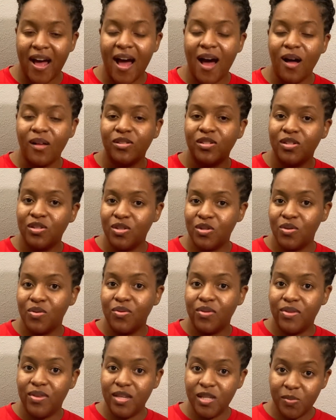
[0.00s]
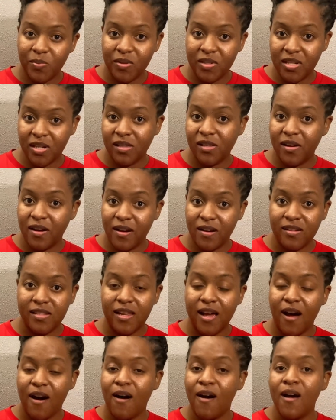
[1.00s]
how to do this particular
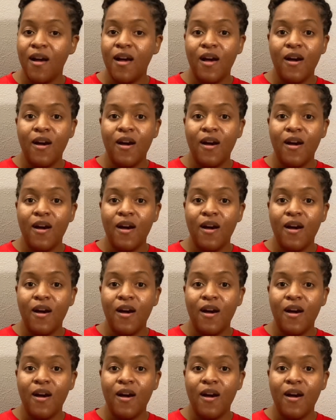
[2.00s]
hairstyle